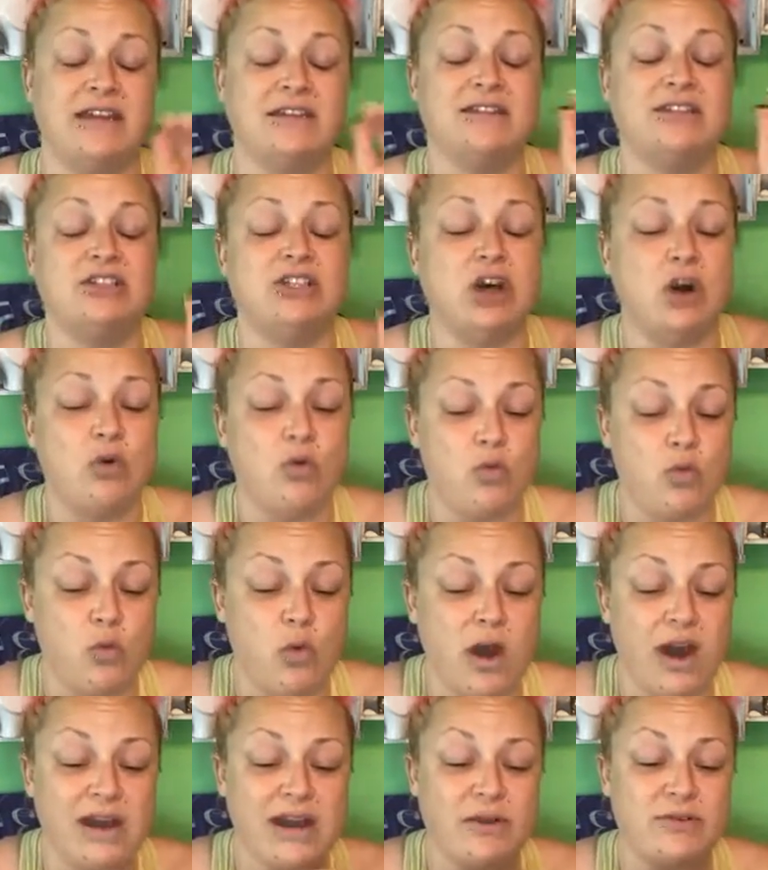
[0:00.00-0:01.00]
And so
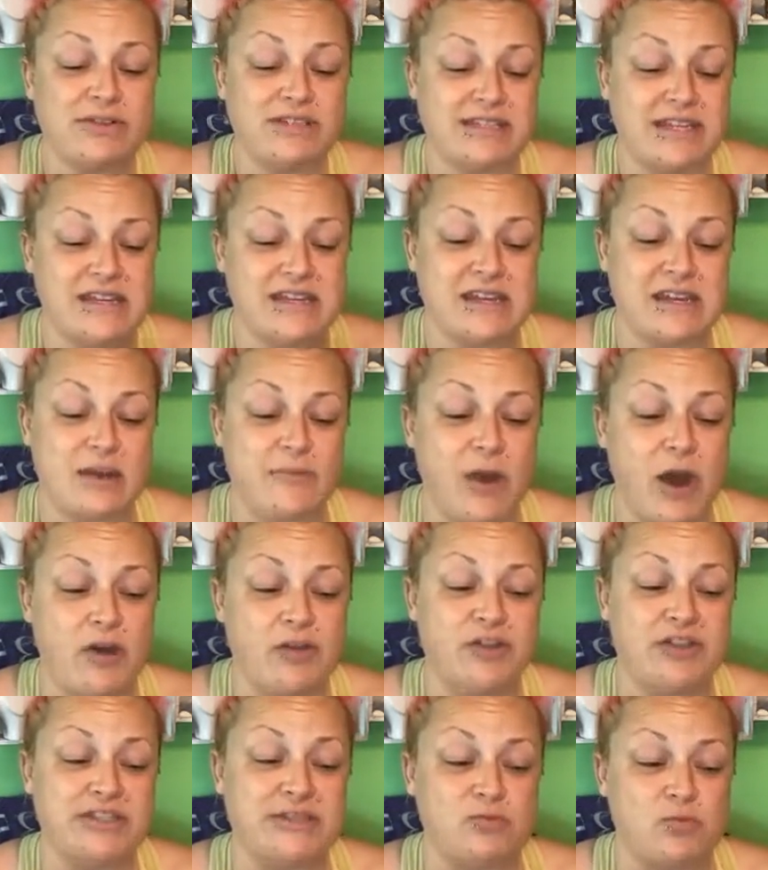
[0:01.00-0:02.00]
what I was thinking
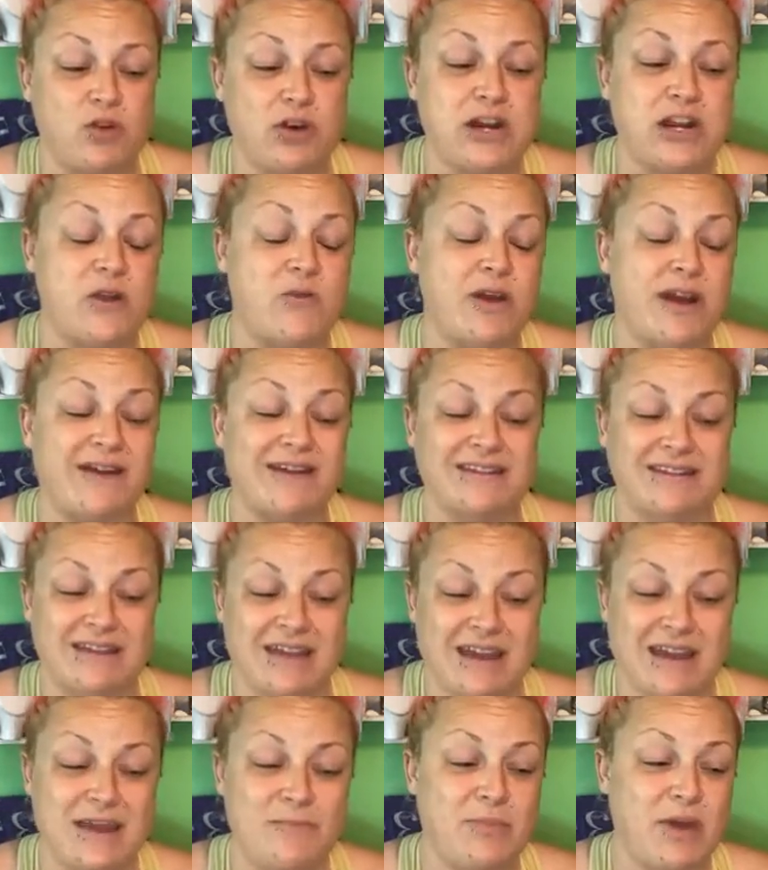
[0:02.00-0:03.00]
about this morning when I was
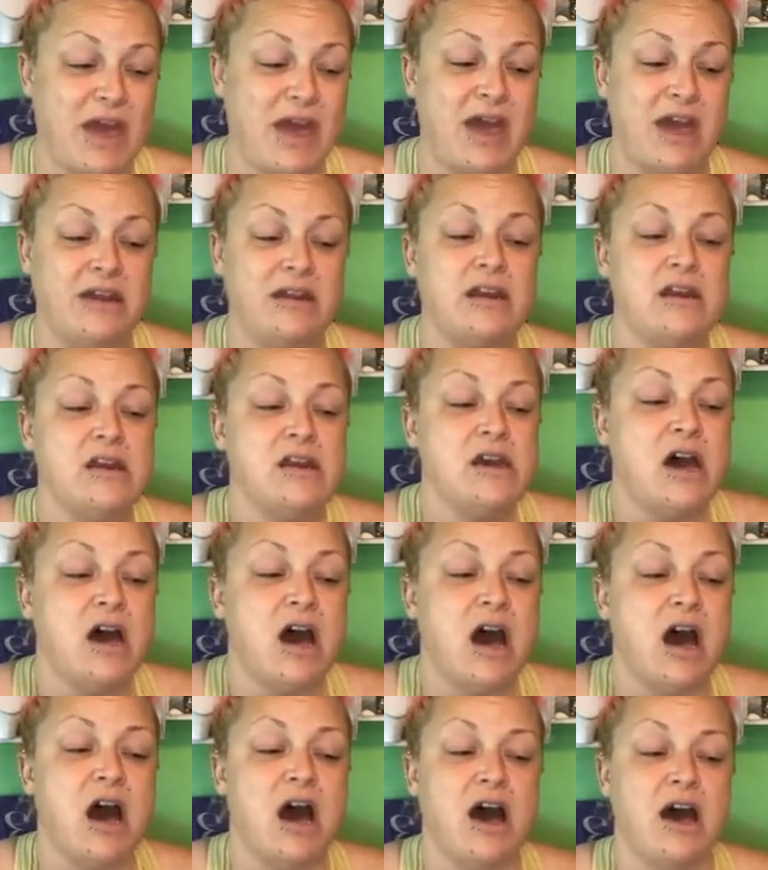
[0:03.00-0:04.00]
laying in bed
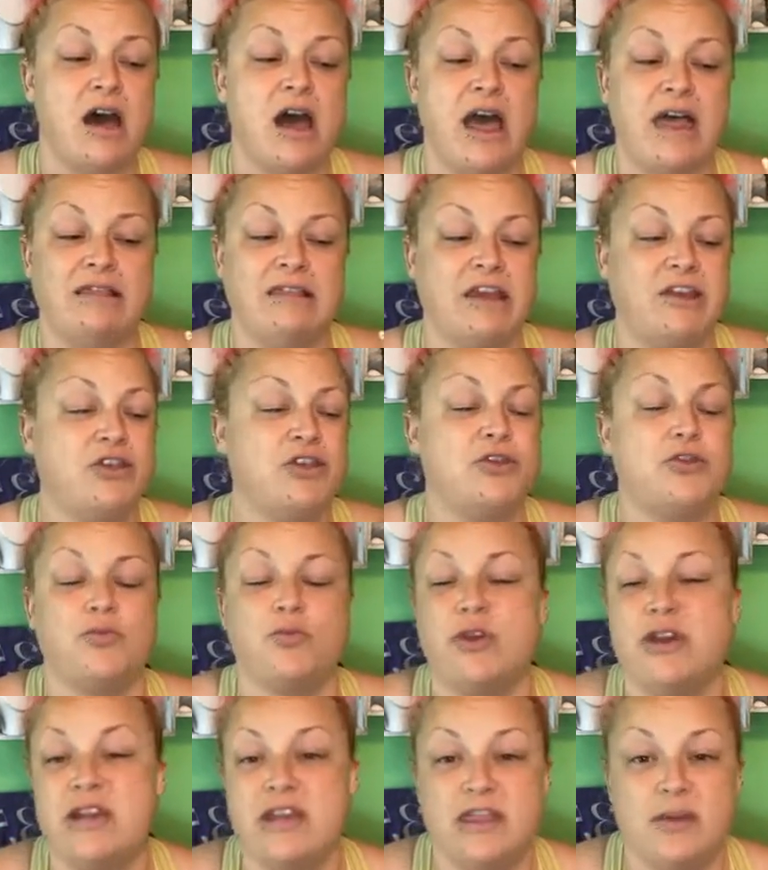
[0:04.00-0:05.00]
at like
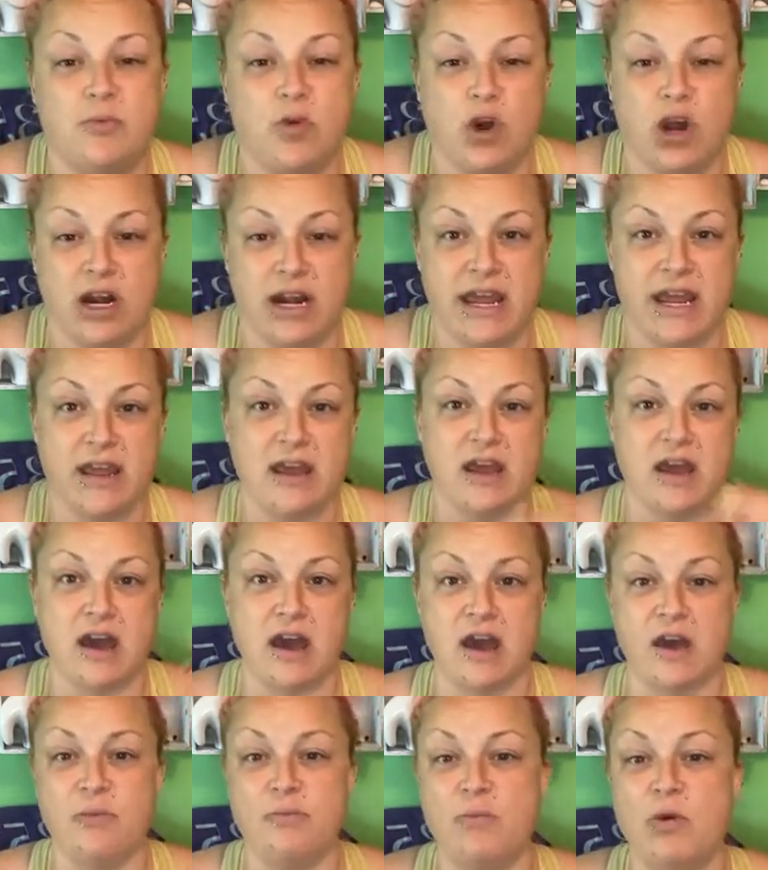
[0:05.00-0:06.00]
3 in the morning,
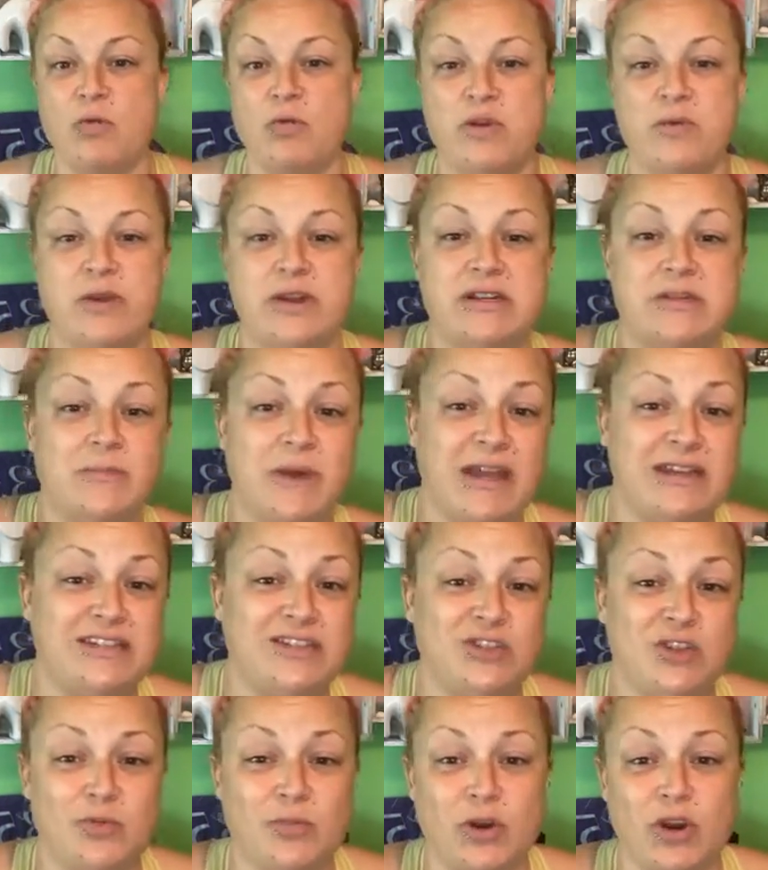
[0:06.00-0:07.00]
we went to bed
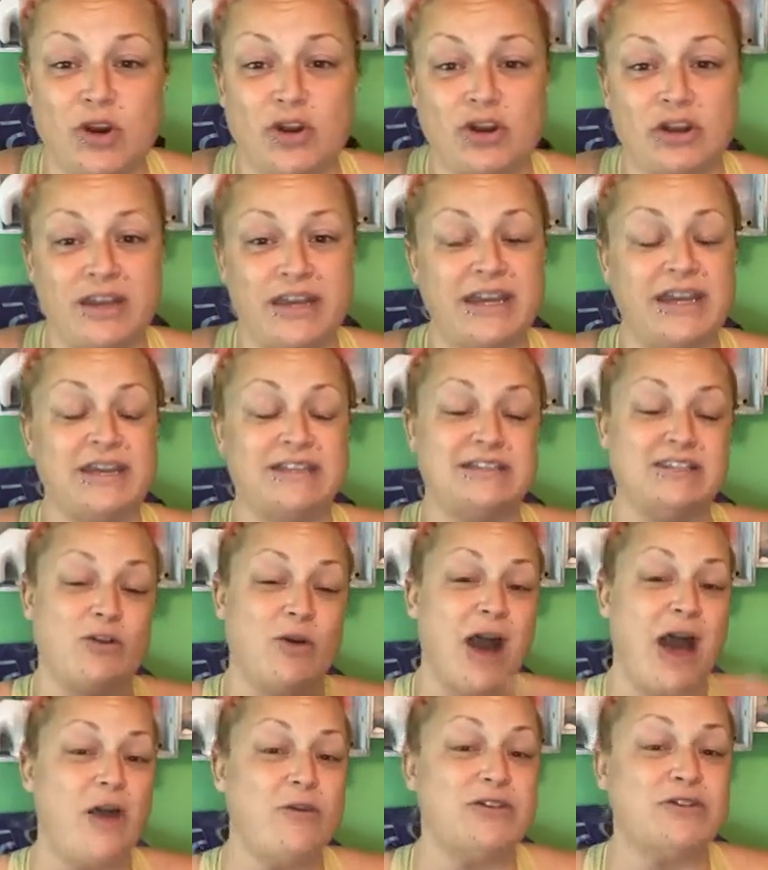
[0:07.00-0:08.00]
super early, and so
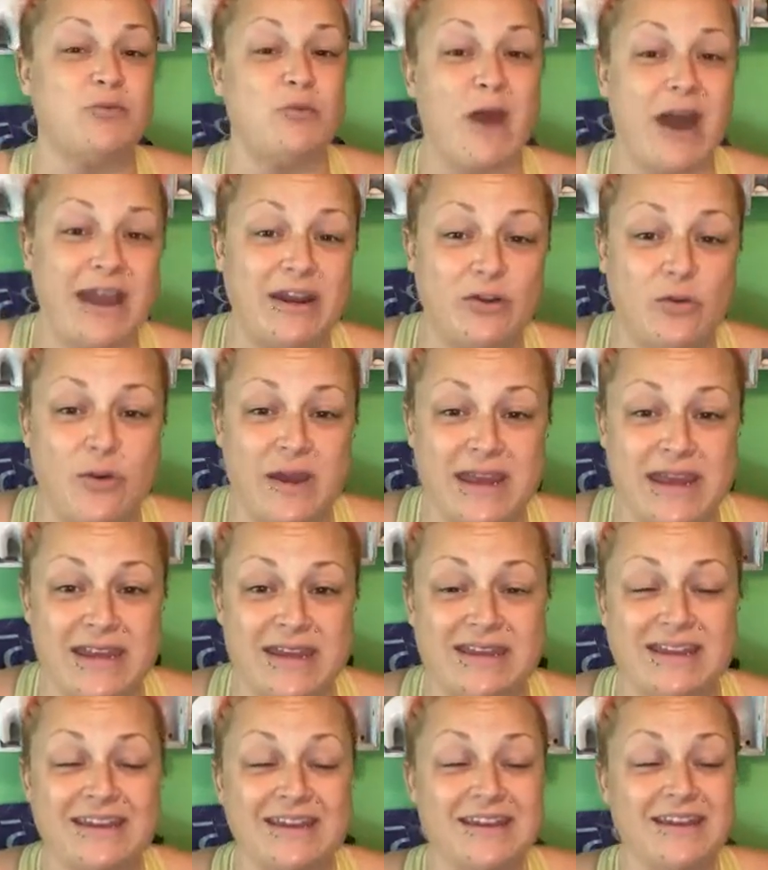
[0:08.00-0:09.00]
I was wide
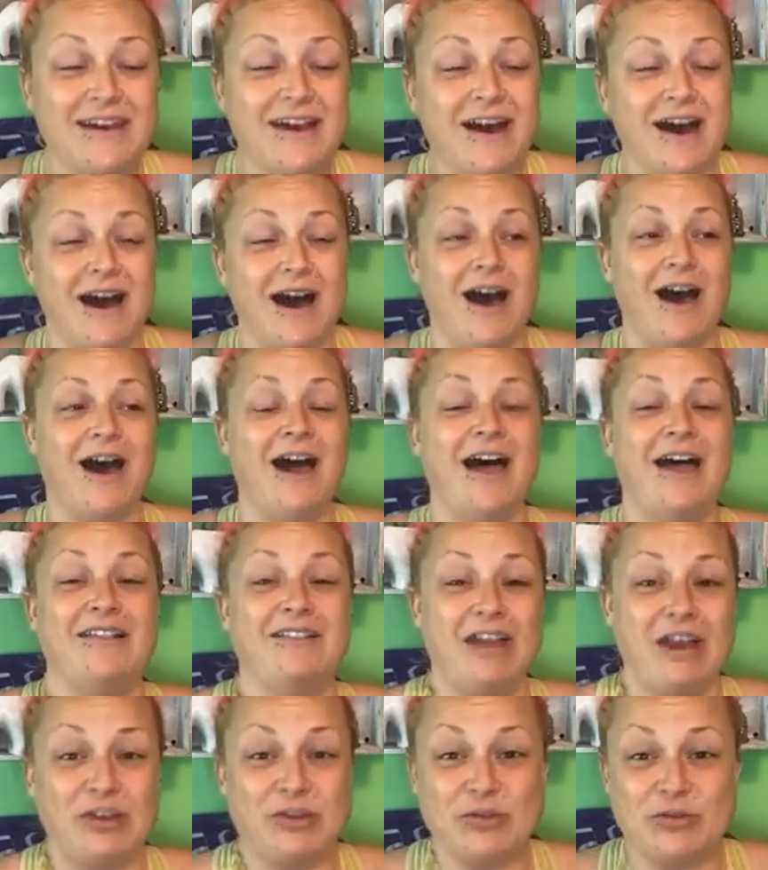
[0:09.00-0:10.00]
awake at
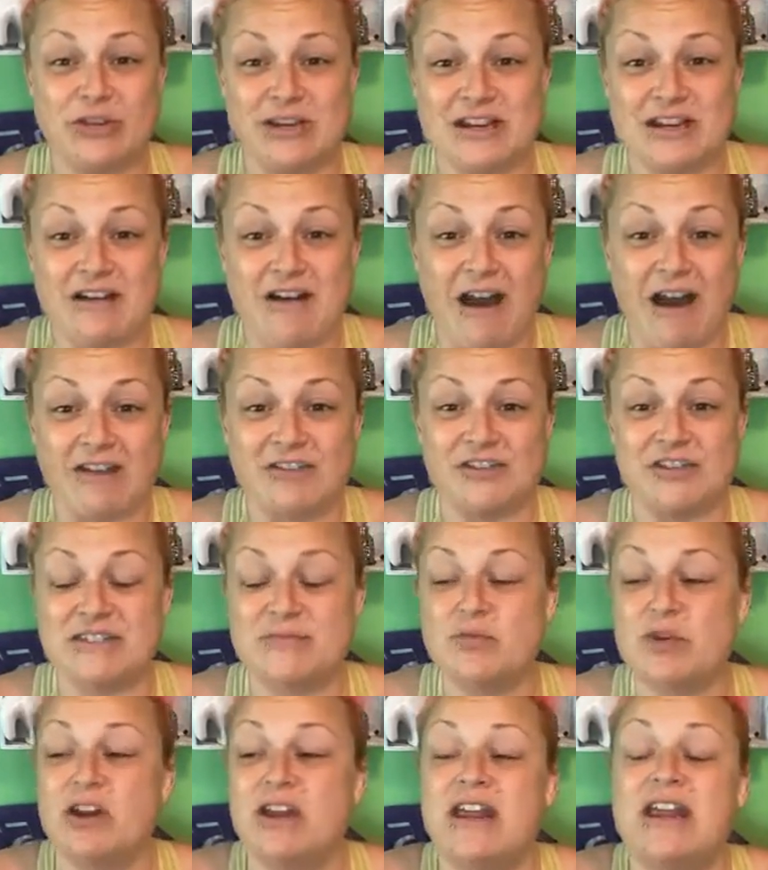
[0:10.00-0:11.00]
like 3 o'clock this
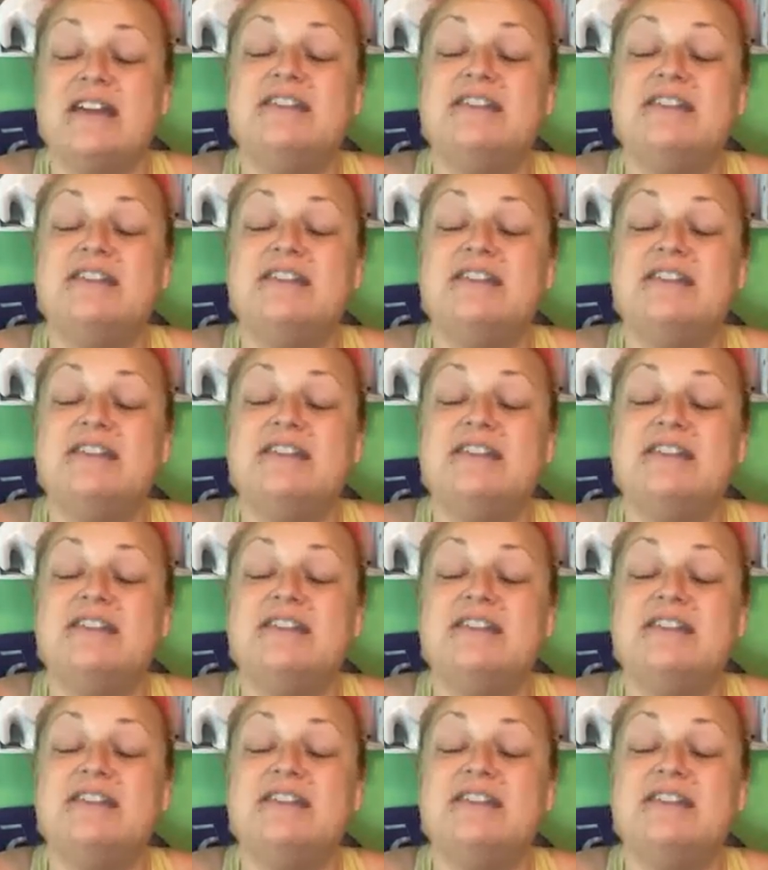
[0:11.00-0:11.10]
morning.